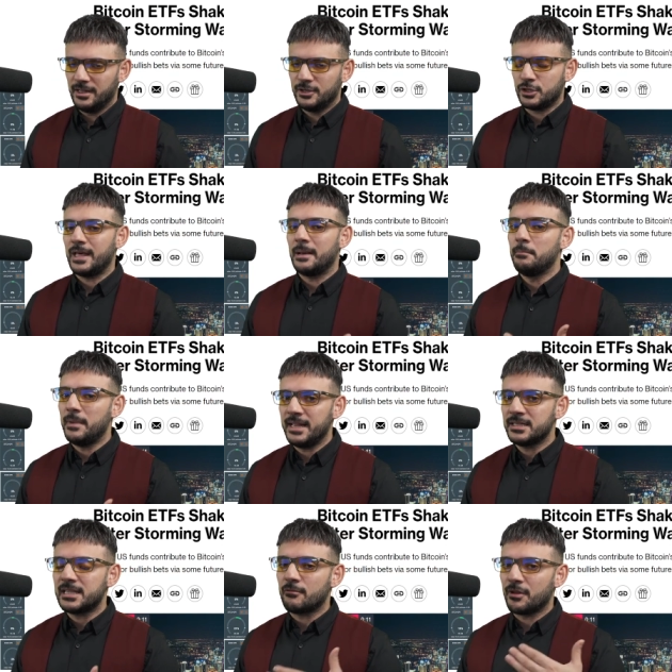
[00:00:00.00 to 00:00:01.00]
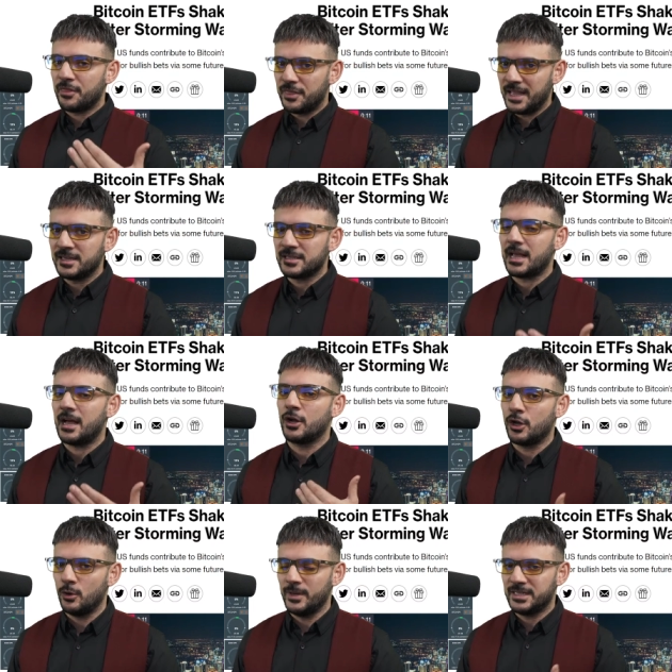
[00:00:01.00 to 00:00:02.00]
So that means there are things that are
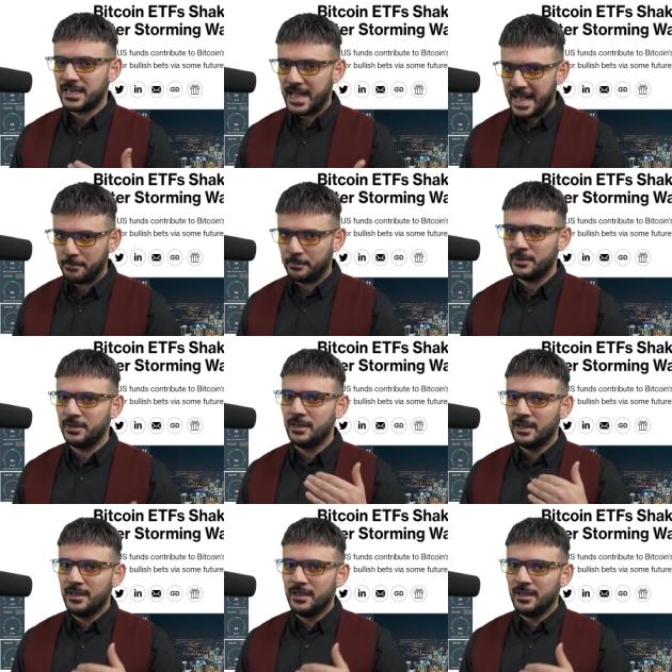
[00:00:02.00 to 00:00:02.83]
going to happen